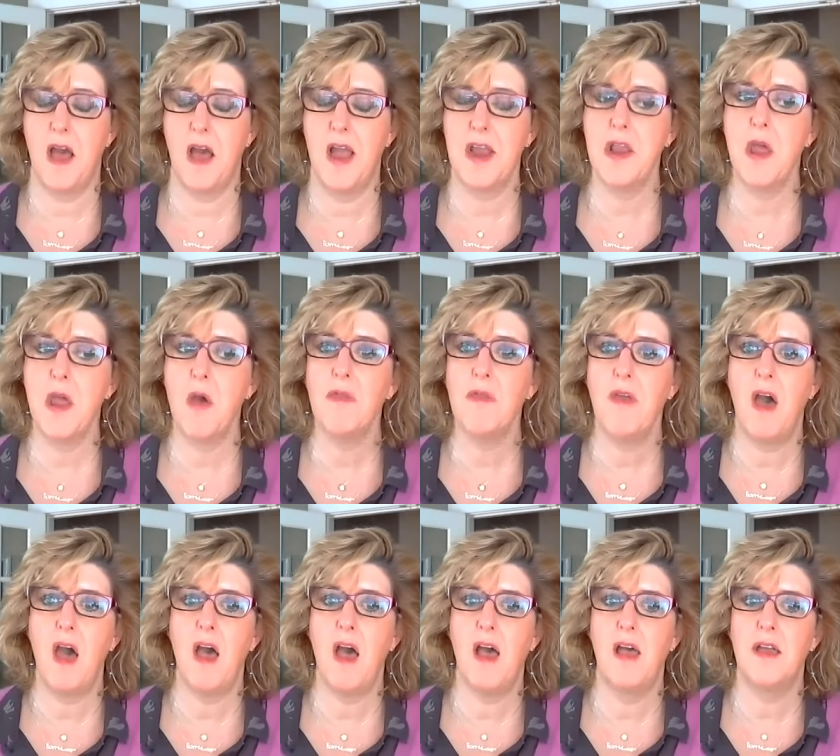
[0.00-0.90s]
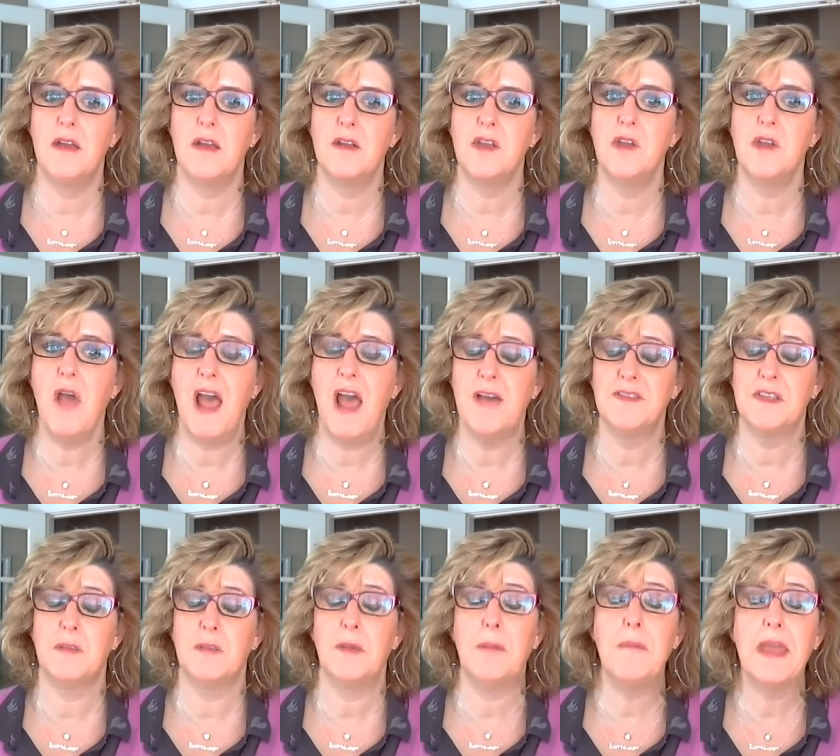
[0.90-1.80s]
I know that you have
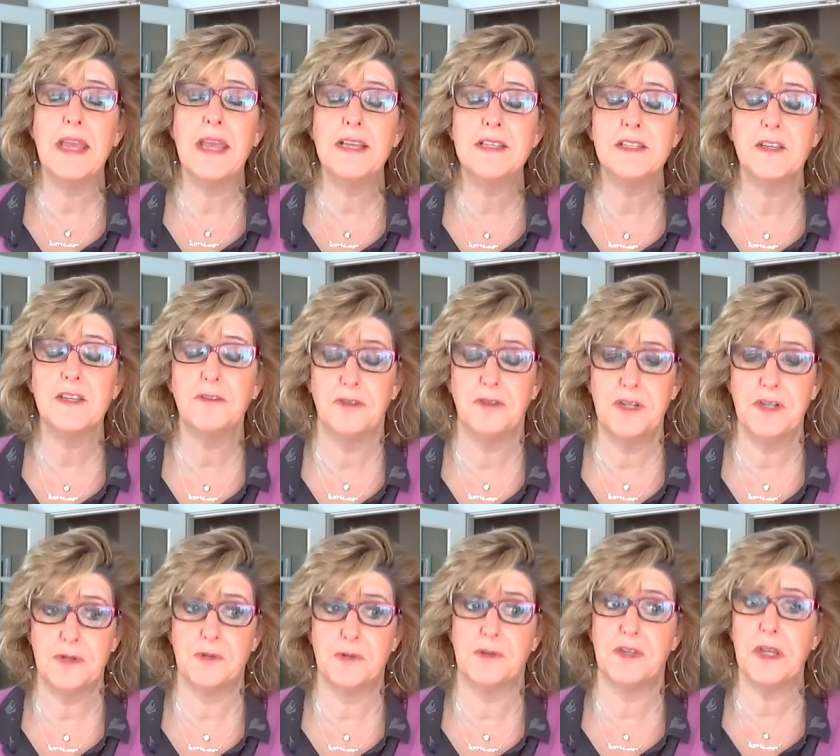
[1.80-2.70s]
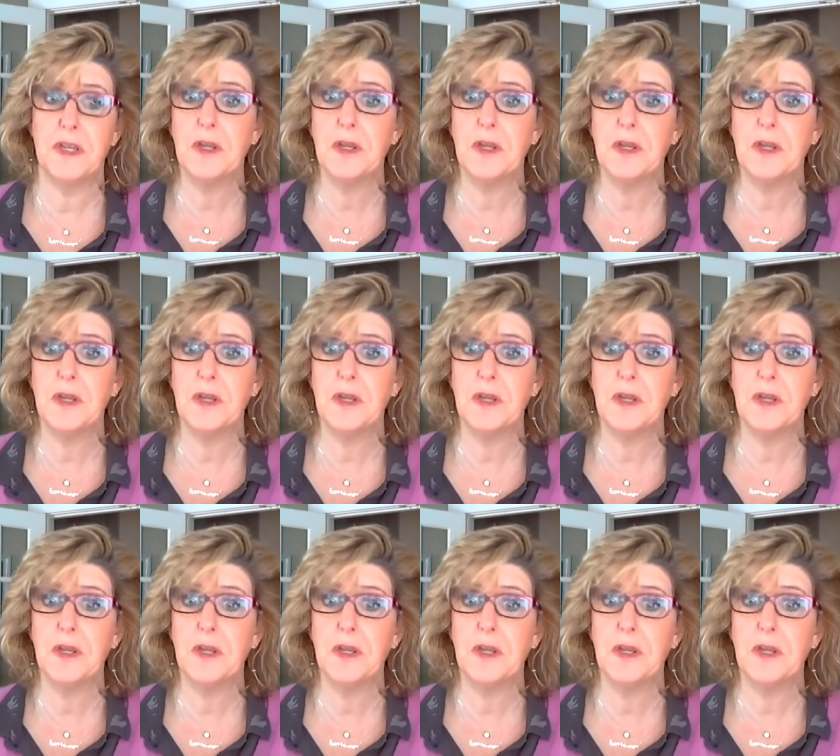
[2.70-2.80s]
some amazing free tools,